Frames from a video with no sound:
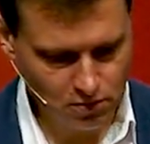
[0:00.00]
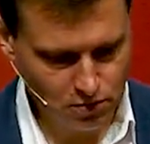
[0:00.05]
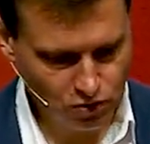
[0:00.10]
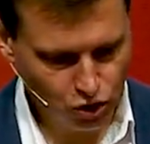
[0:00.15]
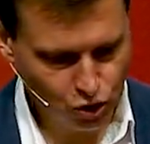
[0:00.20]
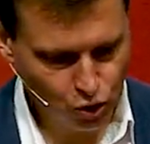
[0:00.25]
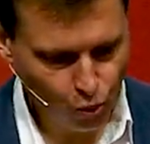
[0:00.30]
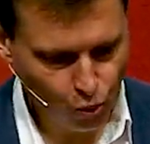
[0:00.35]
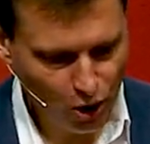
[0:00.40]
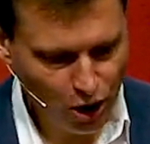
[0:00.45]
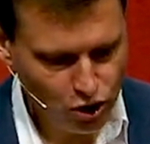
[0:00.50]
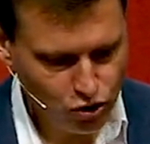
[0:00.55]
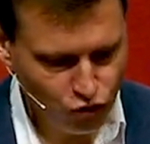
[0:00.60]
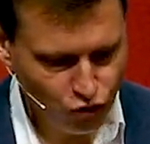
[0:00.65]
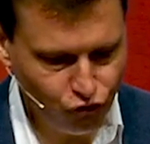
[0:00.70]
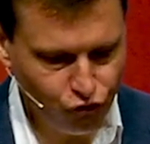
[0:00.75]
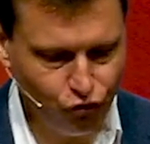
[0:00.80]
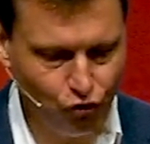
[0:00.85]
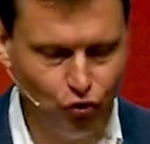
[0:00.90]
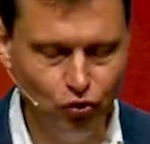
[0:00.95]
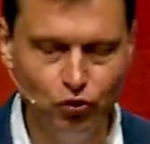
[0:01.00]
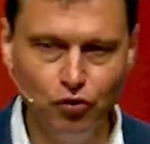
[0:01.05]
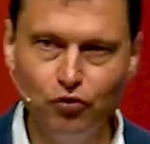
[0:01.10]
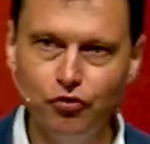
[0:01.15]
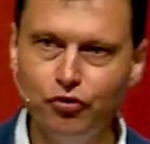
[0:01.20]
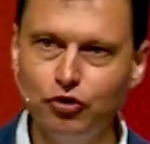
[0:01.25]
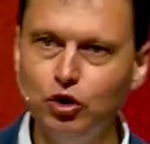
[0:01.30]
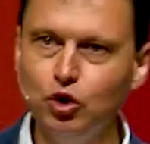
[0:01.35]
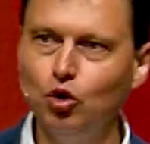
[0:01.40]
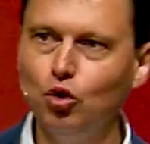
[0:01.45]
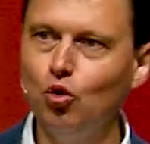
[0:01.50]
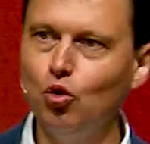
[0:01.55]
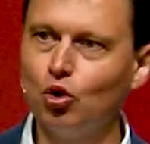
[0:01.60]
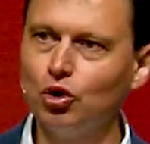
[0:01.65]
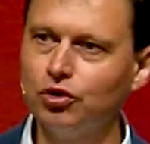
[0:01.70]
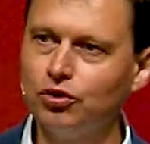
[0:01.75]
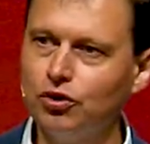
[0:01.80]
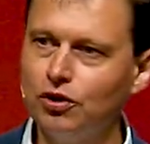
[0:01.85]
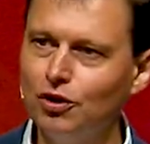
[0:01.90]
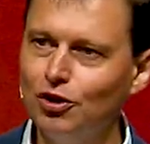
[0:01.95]
The way you follow the
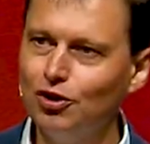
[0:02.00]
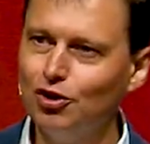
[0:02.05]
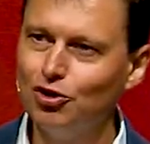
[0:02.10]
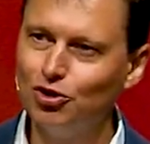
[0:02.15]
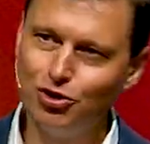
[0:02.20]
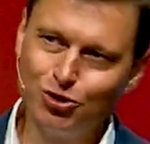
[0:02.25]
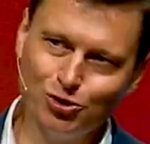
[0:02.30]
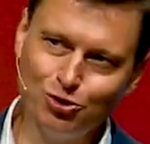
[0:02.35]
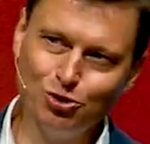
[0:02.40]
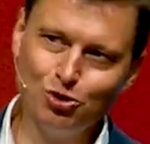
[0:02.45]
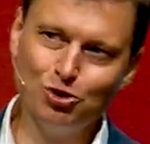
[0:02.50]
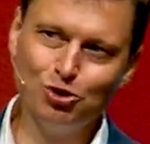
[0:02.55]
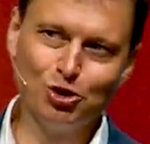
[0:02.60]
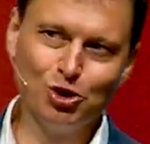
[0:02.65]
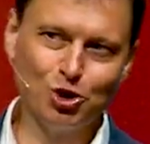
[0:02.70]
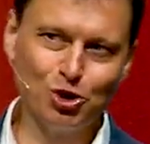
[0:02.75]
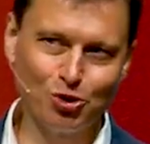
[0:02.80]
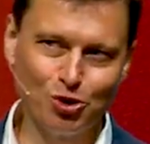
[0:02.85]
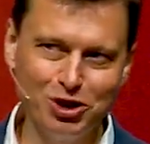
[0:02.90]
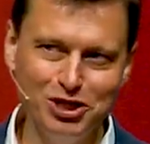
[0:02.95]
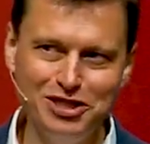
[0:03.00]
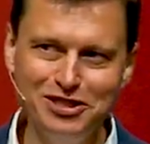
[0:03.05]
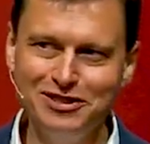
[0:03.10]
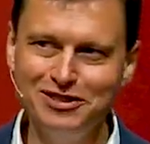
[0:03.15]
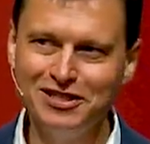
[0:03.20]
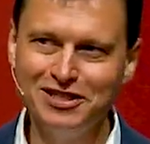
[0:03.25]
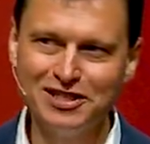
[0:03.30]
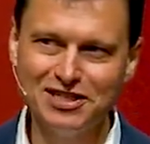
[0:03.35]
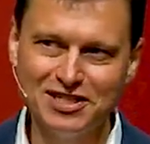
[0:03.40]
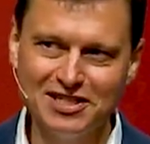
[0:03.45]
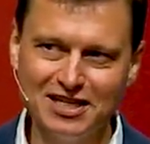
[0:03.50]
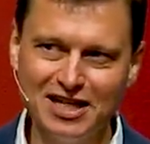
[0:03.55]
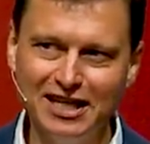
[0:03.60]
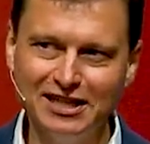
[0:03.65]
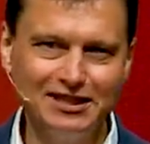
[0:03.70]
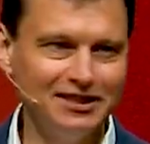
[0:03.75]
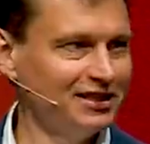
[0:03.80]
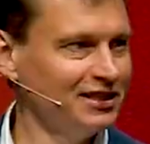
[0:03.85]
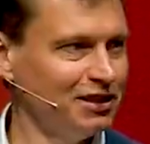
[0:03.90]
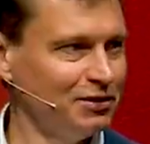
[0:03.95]
Lord through green,
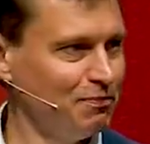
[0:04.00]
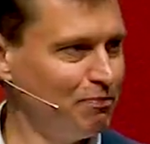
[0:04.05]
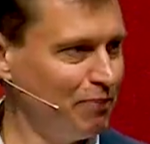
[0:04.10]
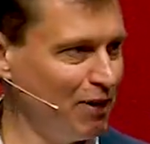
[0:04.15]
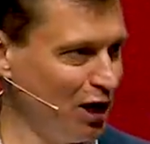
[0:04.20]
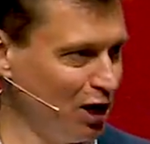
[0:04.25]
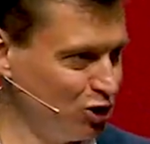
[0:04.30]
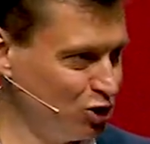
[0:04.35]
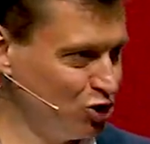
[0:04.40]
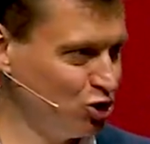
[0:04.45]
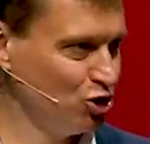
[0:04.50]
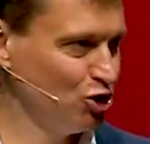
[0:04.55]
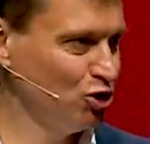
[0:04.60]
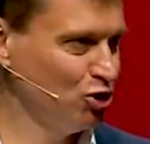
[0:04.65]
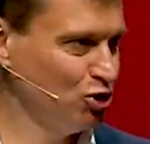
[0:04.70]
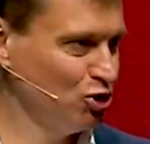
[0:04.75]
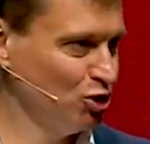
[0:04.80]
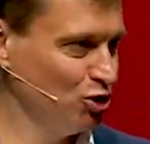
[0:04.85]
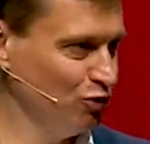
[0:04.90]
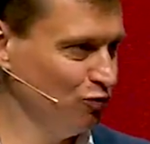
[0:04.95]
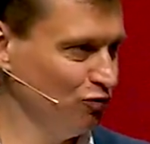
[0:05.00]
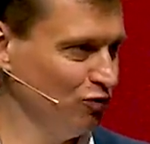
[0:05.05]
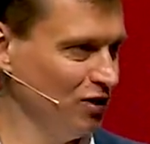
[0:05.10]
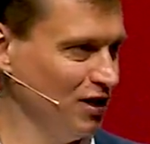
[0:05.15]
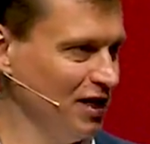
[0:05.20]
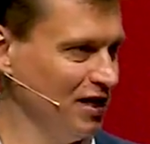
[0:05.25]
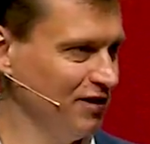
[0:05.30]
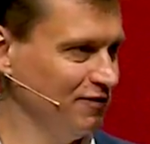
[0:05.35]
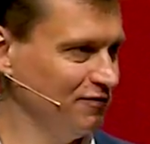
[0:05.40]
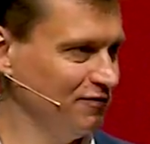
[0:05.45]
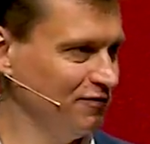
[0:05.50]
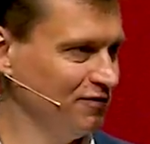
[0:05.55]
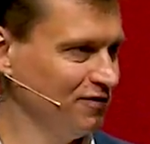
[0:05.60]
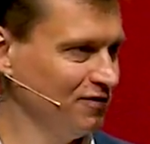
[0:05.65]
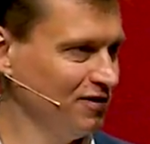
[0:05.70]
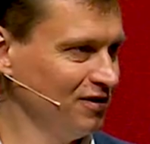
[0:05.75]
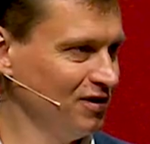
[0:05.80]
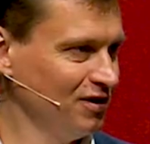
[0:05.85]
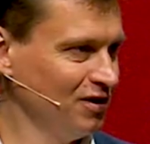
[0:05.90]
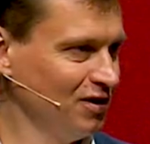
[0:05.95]
sunlit pastures of life
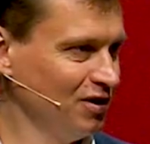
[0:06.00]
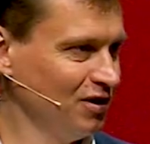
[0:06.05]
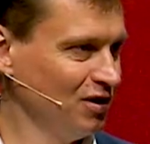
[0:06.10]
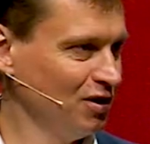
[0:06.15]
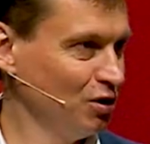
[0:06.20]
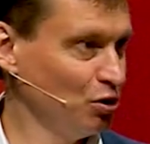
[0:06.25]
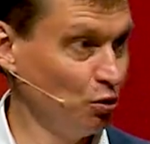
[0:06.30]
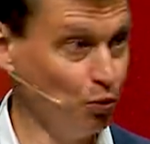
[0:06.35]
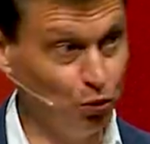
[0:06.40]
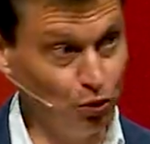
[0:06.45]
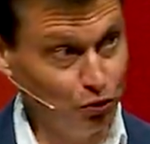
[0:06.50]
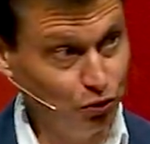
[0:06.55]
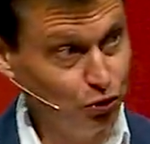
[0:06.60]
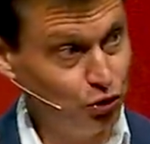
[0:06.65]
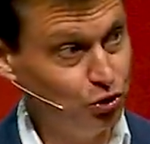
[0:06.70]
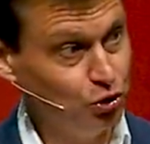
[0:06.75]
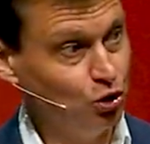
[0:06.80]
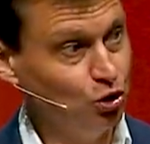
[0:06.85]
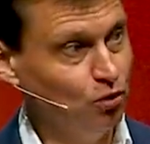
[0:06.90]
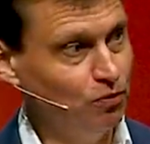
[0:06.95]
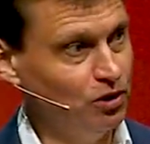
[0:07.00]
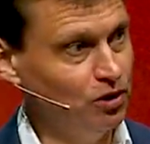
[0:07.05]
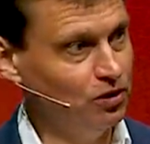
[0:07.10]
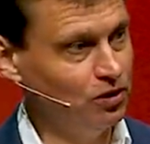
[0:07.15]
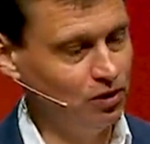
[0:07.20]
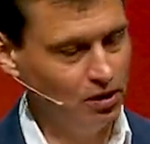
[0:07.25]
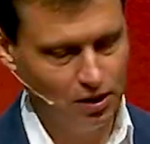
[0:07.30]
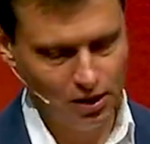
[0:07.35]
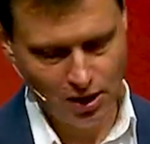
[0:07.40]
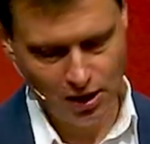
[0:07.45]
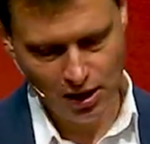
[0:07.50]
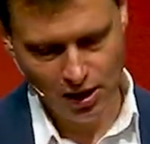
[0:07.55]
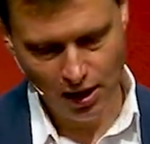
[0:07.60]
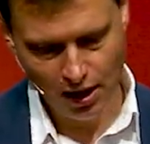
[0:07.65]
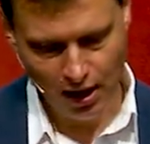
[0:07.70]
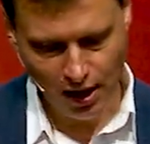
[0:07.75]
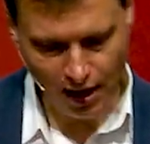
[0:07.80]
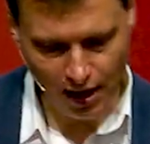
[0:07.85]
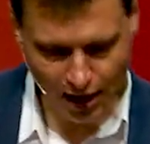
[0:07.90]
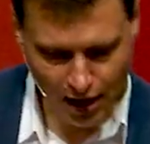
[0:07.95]
will determine
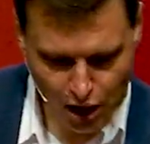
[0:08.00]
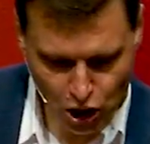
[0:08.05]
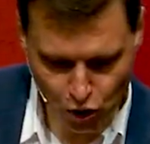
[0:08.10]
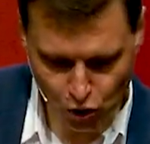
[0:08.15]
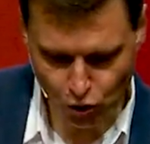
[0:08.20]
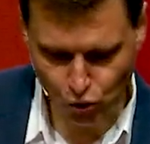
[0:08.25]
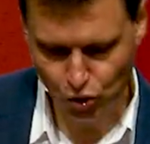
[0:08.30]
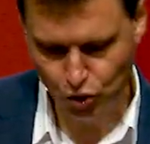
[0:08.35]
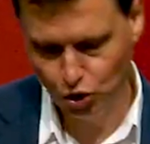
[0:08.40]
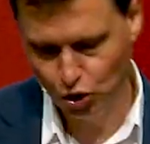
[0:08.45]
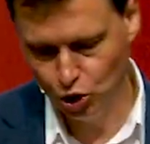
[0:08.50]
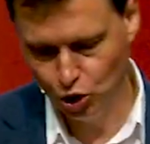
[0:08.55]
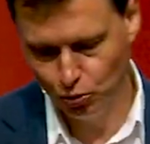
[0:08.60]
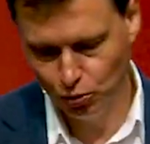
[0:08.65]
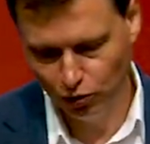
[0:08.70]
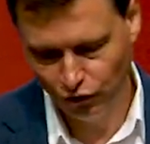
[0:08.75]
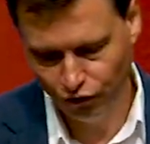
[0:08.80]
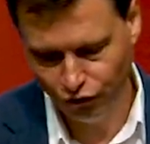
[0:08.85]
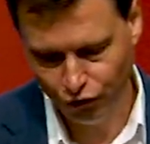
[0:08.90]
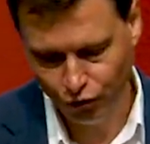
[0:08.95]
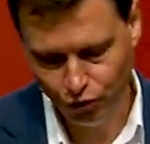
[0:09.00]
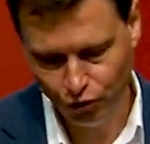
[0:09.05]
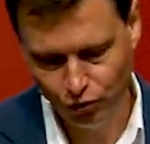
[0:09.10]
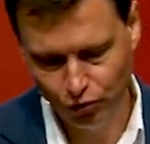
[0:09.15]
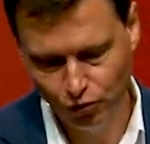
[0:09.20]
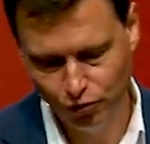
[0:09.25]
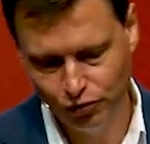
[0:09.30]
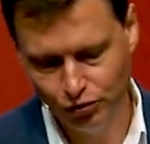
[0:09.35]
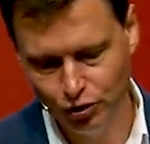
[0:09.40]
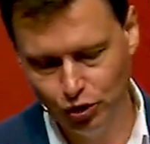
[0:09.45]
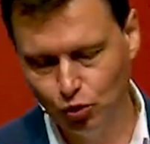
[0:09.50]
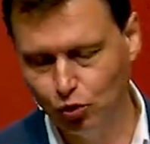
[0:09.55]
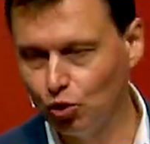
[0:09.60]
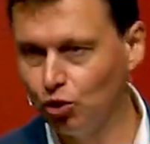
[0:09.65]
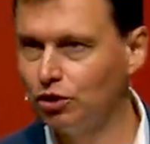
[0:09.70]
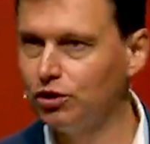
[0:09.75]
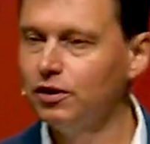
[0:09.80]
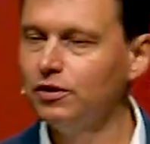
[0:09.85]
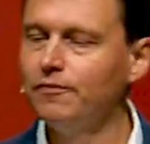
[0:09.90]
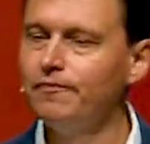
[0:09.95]
how you will follow the
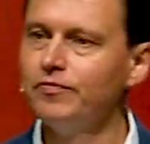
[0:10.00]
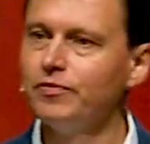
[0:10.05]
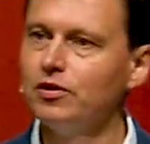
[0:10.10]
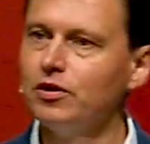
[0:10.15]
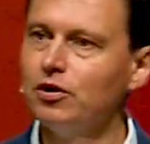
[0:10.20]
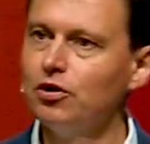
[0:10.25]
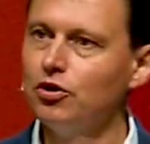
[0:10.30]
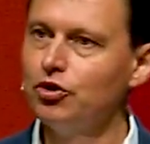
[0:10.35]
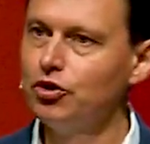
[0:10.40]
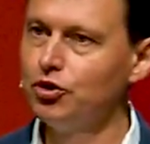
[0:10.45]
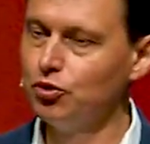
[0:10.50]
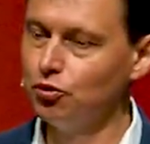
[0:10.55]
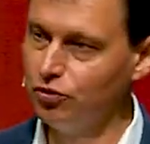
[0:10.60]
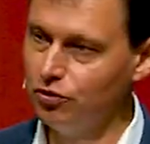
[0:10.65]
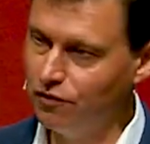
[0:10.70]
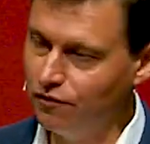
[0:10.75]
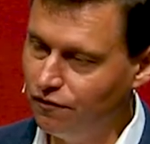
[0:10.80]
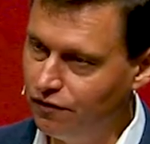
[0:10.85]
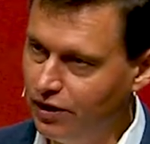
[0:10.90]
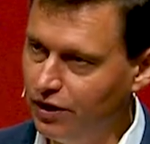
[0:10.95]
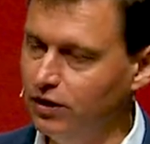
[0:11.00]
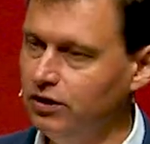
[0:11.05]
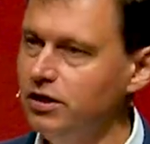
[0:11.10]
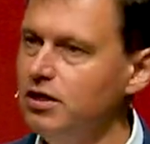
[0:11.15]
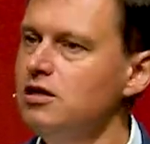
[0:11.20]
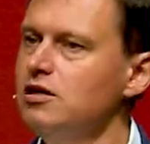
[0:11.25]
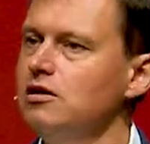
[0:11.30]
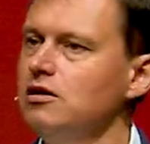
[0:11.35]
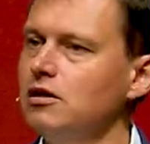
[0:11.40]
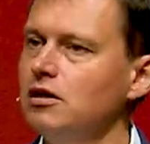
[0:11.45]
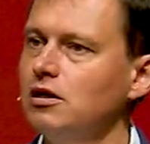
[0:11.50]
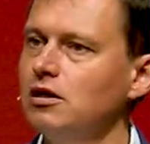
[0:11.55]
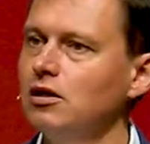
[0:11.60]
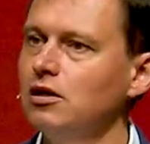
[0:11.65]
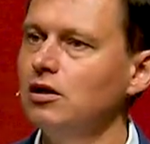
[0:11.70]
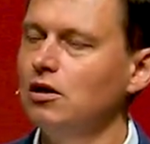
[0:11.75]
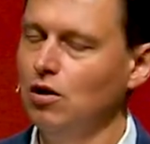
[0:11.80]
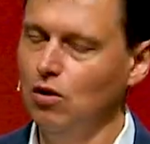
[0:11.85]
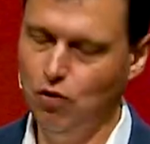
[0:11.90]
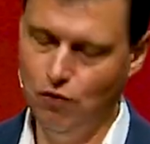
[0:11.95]
Lord through the valley
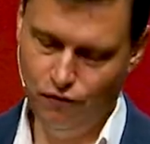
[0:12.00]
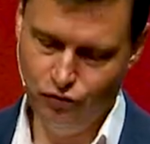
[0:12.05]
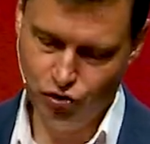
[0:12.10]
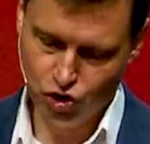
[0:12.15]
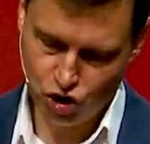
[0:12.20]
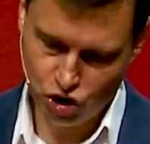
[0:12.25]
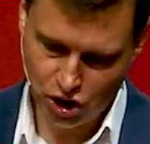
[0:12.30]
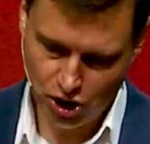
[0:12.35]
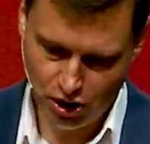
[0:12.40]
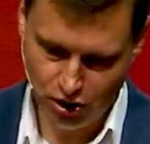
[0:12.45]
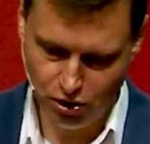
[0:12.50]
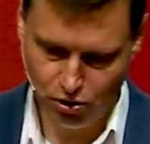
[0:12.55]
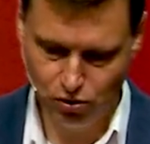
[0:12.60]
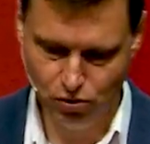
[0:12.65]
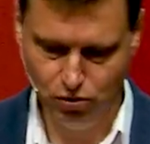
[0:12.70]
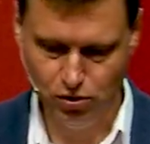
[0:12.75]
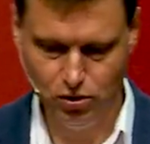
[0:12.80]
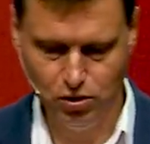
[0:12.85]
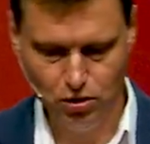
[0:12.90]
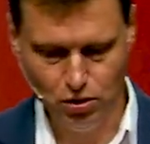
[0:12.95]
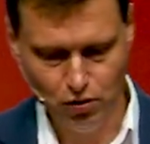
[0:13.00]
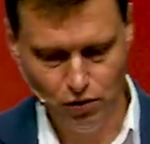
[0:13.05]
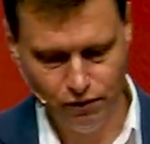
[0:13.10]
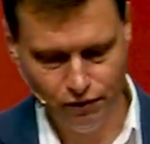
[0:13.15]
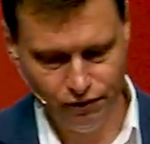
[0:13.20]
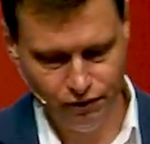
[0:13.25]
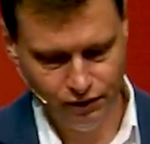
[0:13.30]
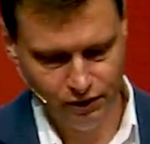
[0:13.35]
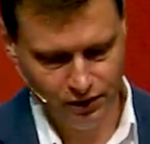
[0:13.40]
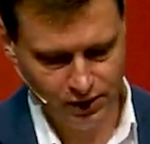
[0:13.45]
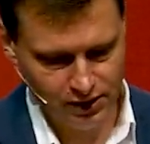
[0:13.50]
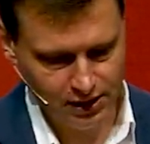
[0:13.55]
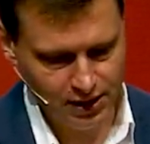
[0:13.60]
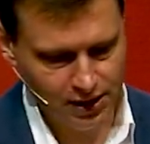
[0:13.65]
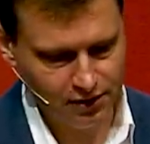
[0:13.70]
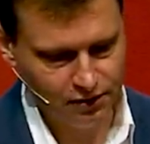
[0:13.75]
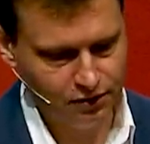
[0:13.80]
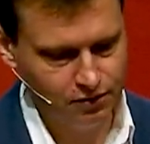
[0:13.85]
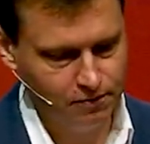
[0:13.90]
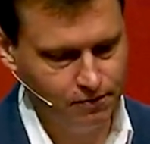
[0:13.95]
of the shadow of
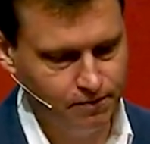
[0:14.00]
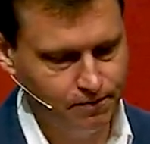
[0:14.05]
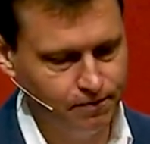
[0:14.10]
death.